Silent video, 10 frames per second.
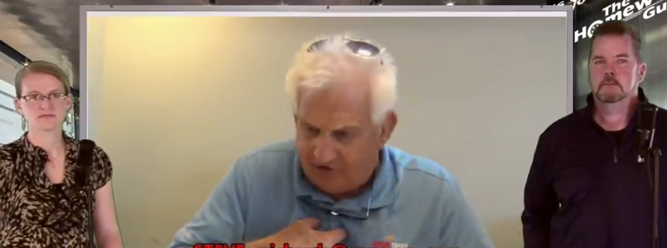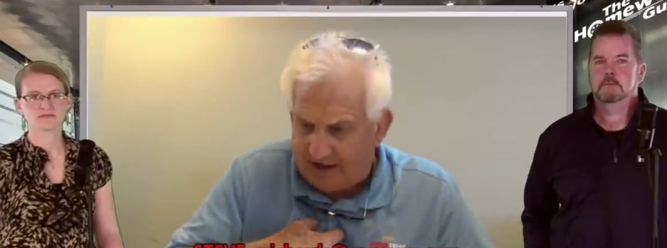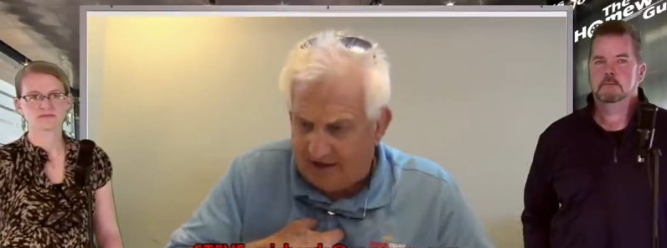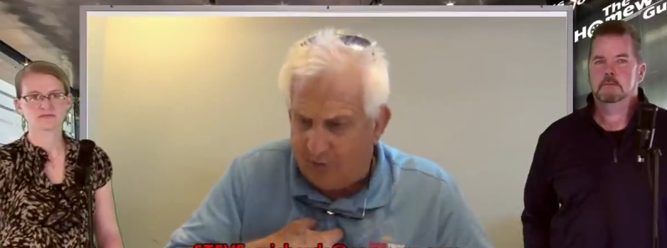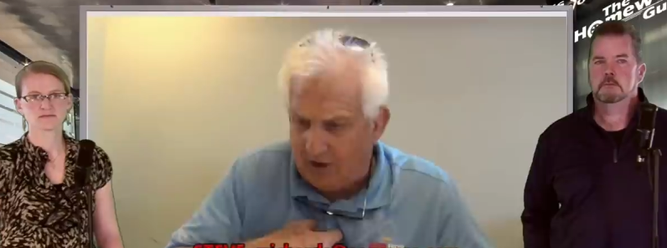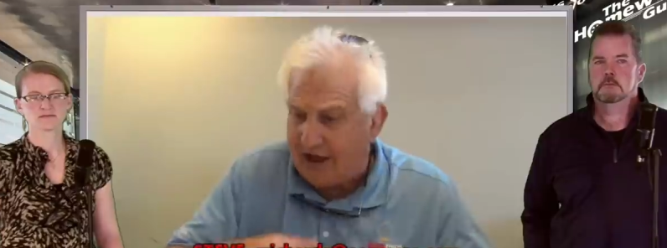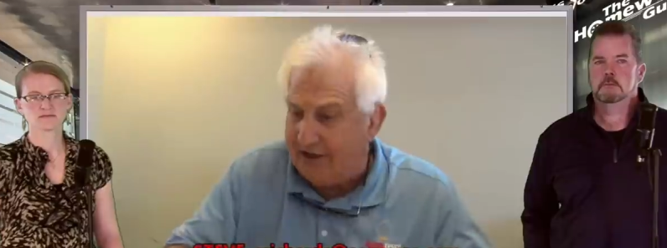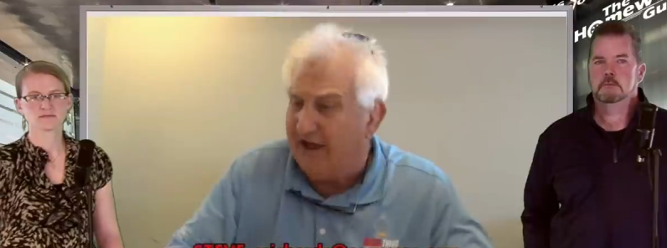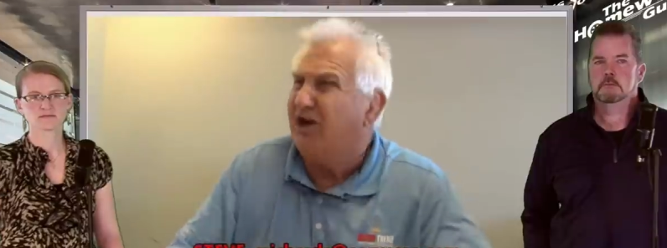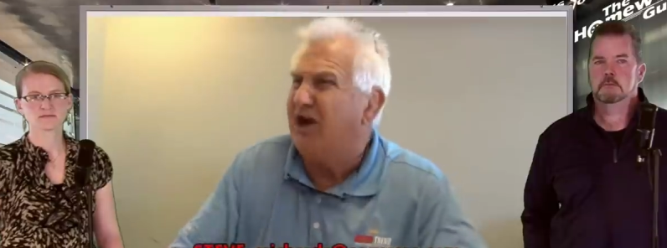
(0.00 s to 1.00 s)
Speaker 1: to do exactly
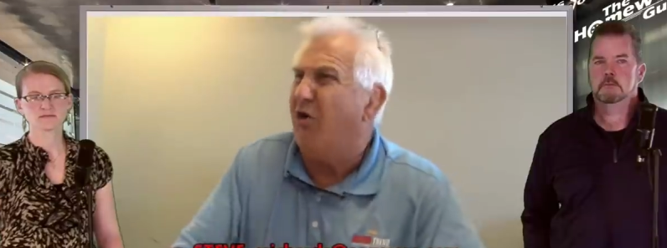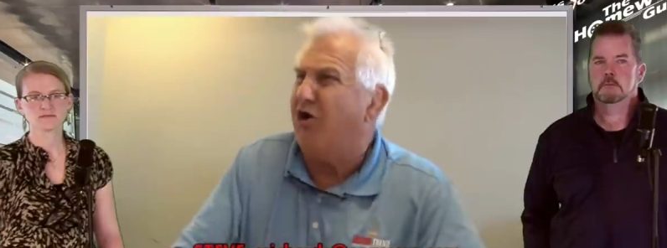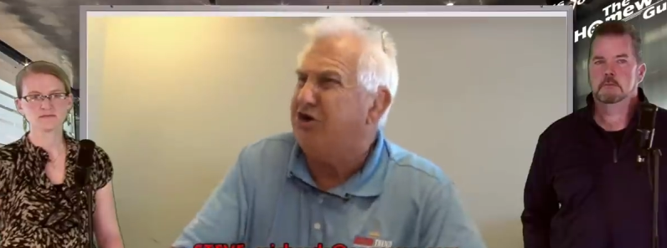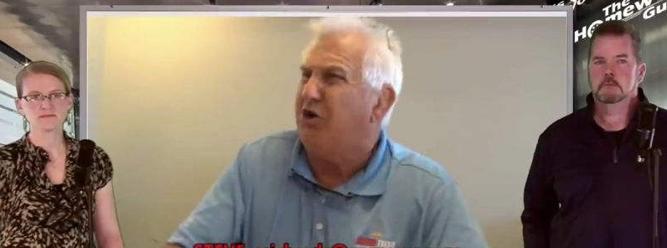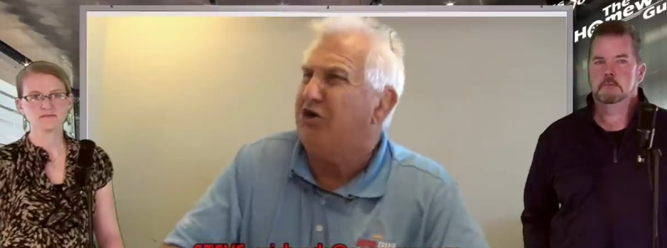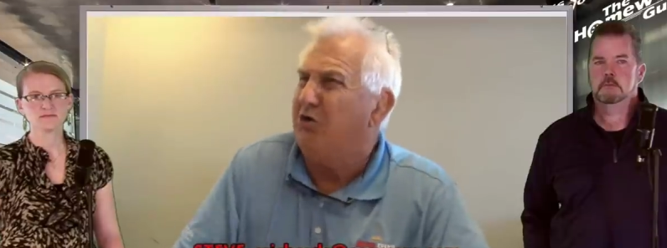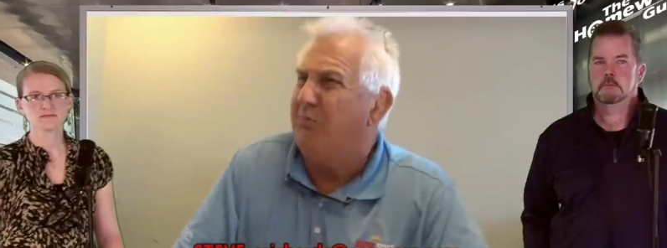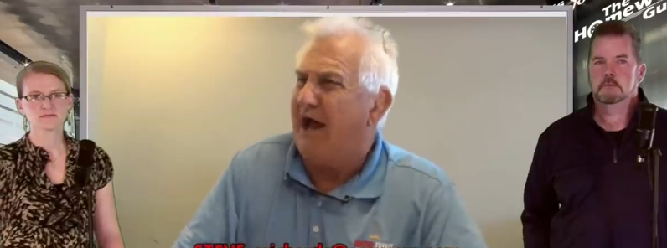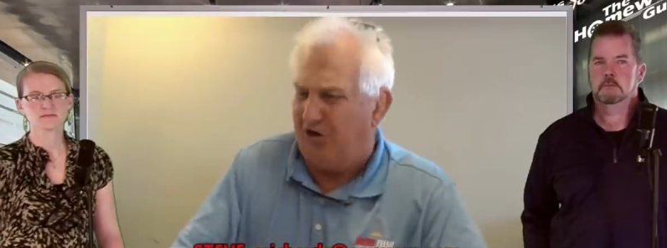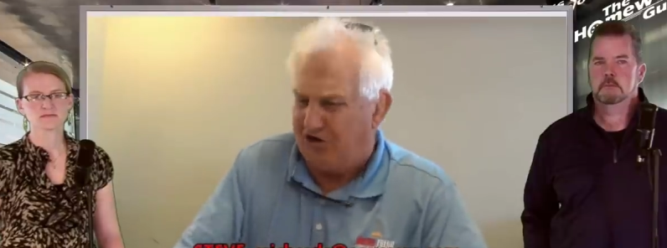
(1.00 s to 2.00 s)
what I did. Come on, you
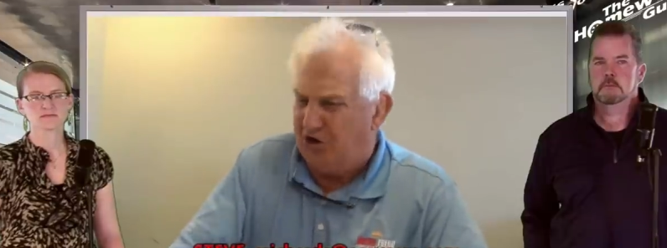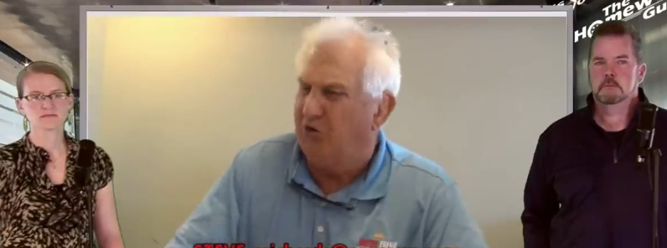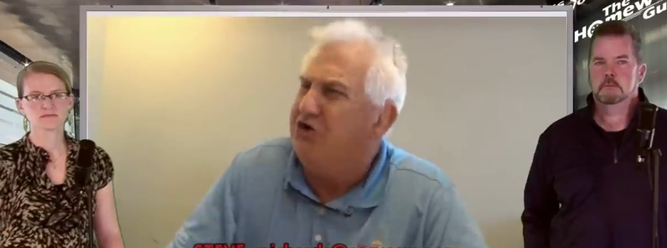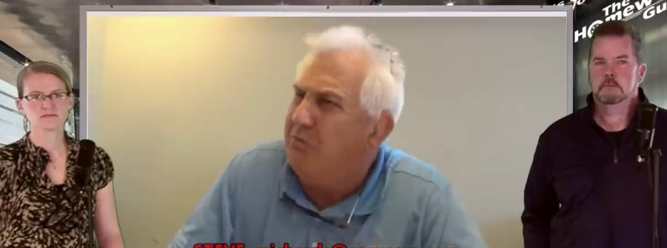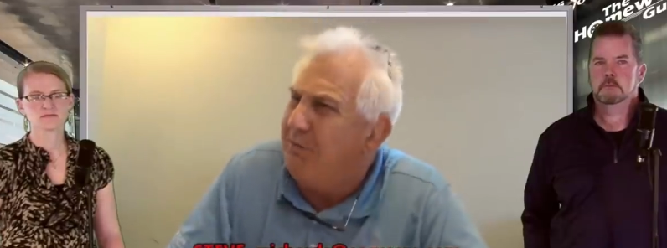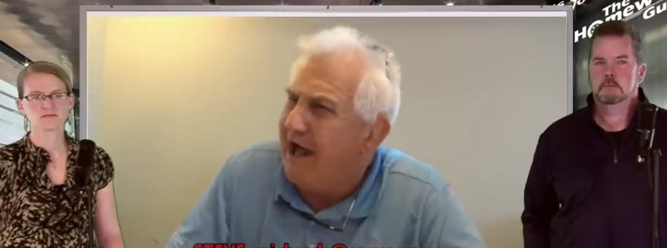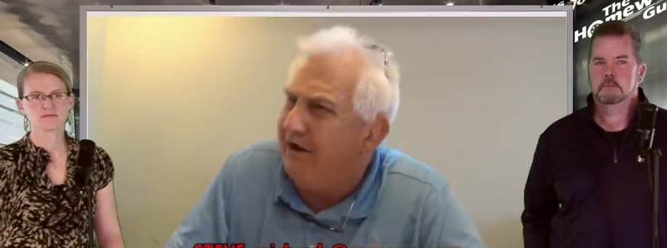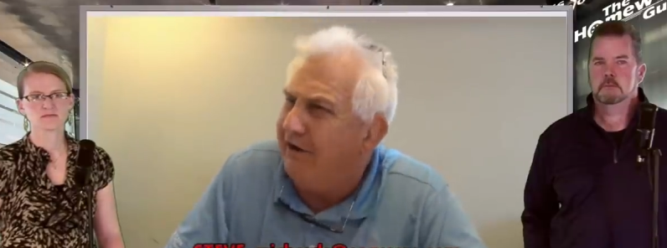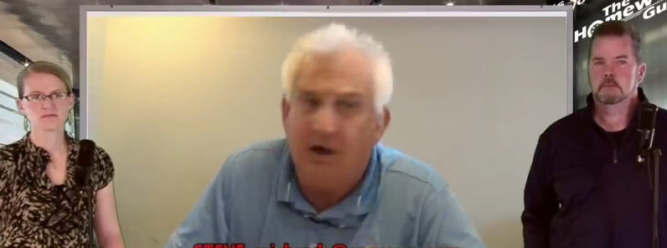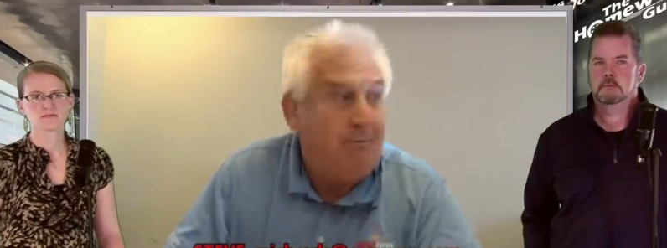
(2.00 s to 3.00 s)
can do better. You can
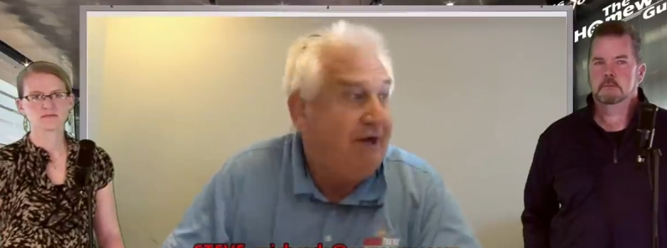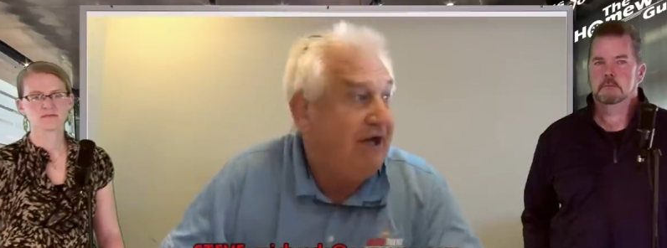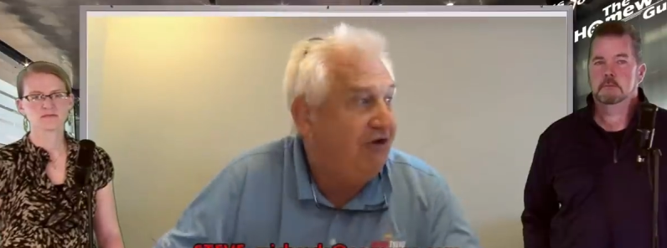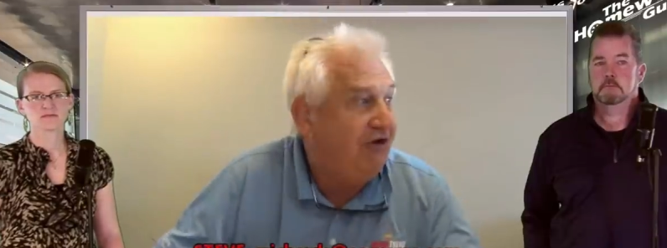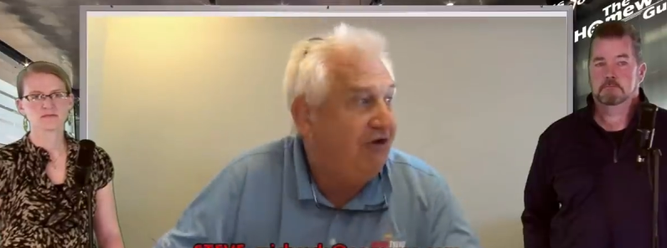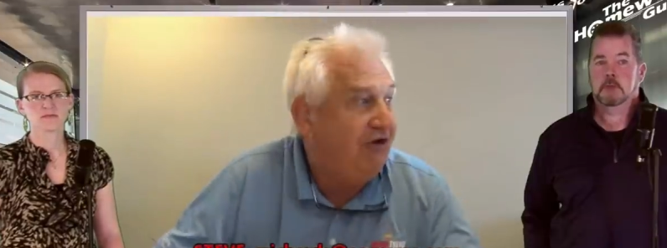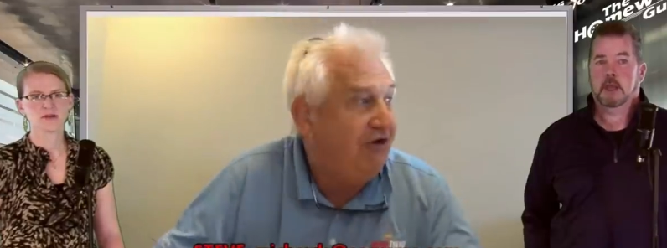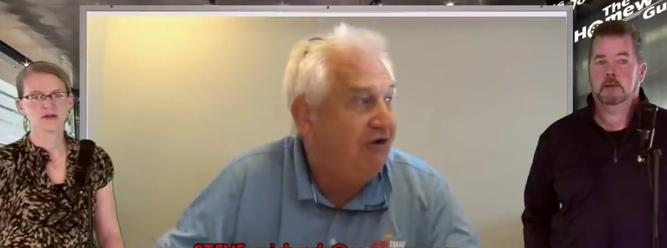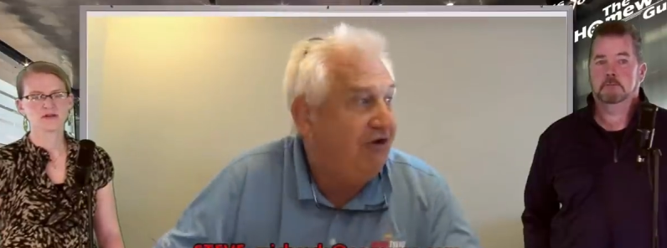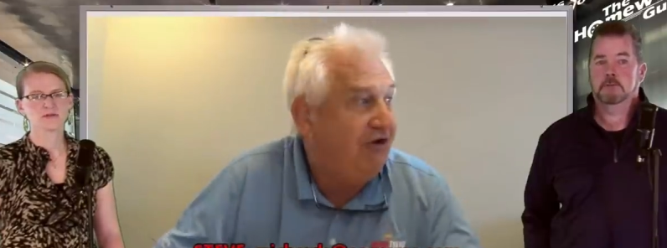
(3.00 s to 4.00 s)
do better.
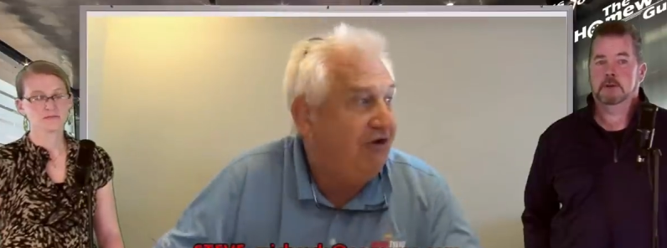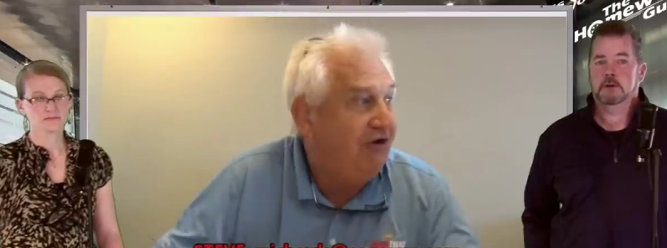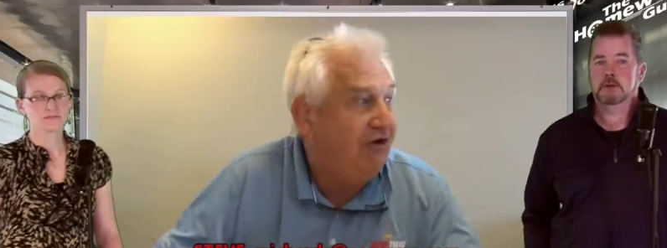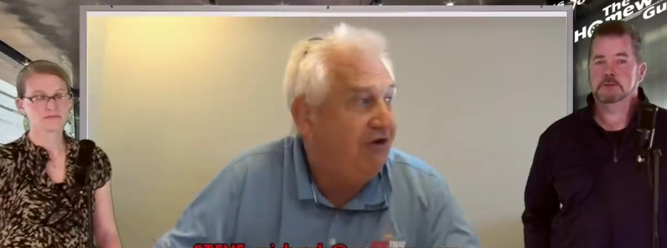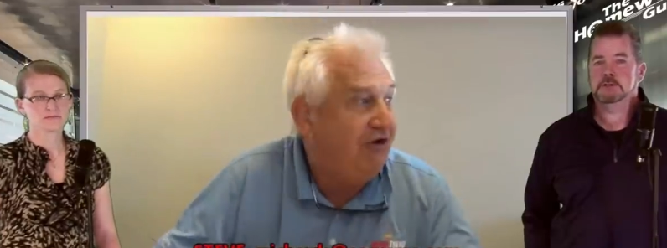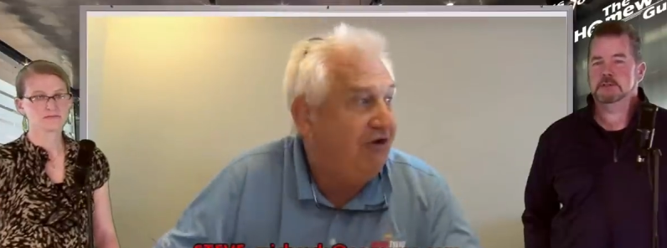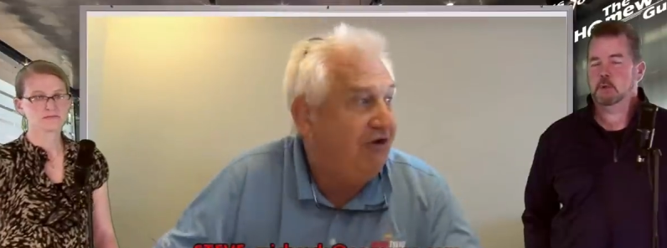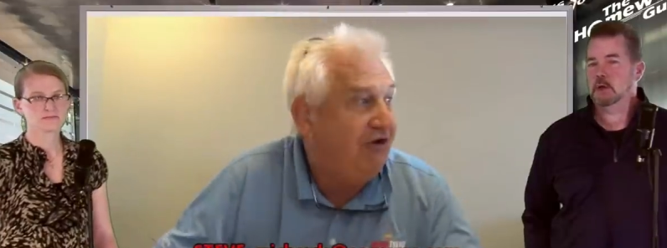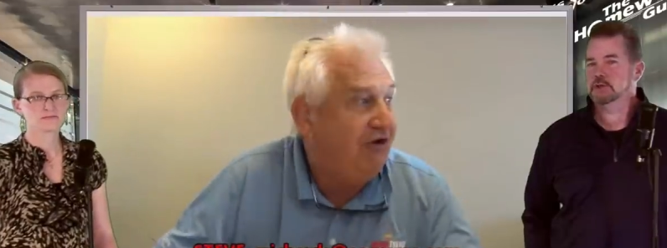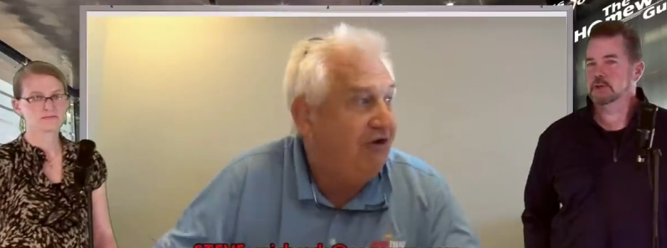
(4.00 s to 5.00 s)
Speaker 2: Yeah, they're going to use this
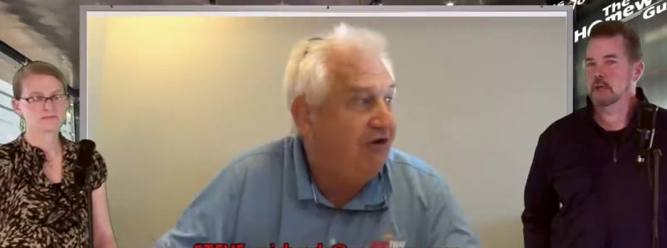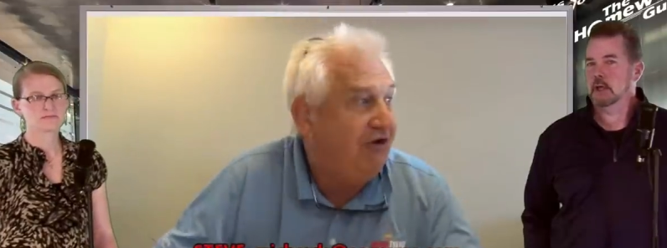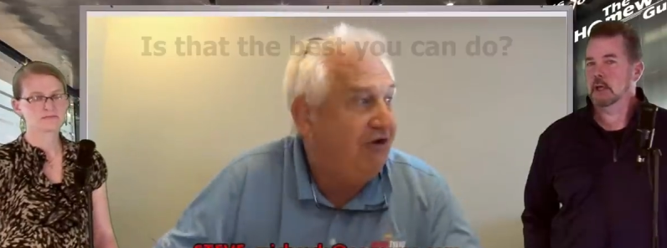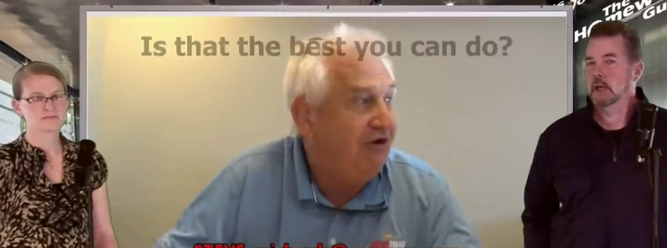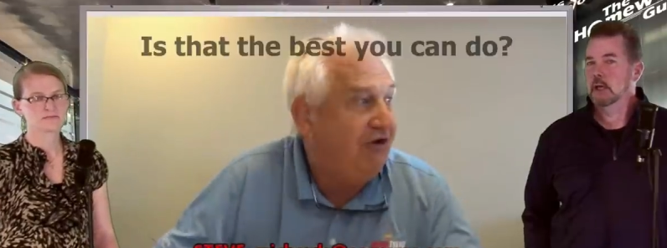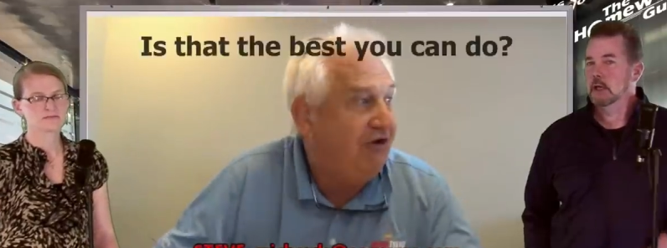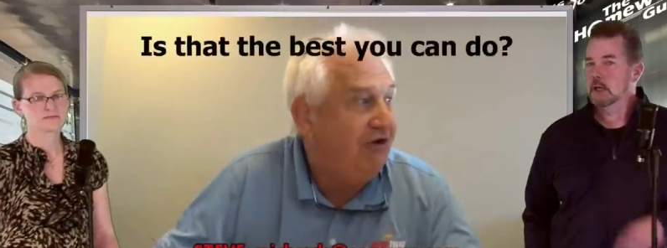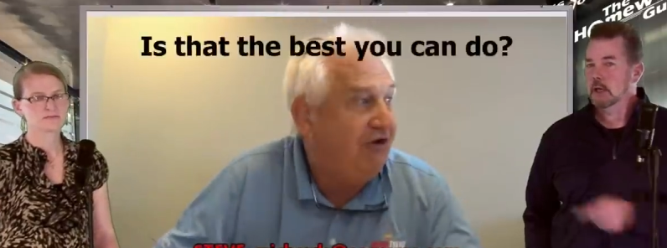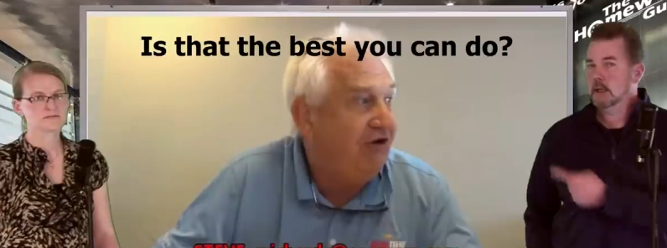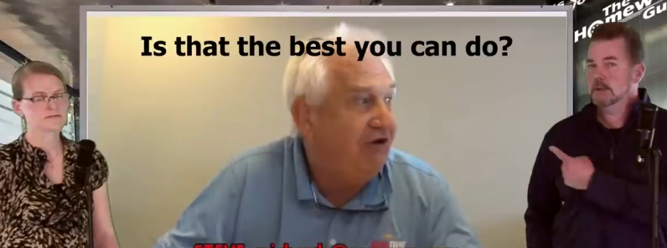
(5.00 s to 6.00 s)
question like,
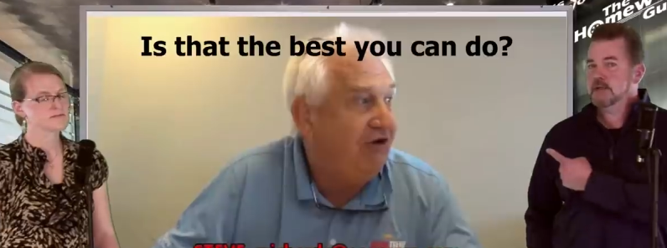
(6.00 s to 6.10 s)
"Is